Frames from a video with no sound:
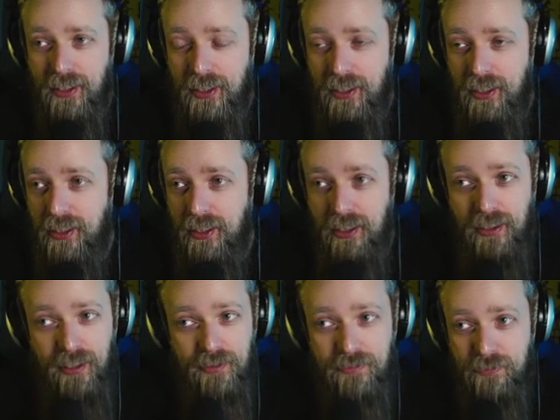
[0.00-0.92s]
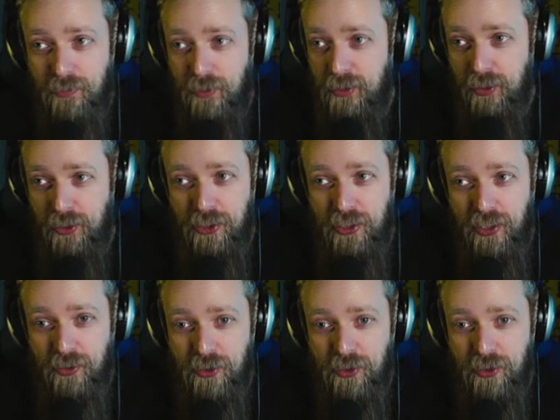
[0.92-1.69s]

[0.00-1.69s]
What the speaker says: A lot of shell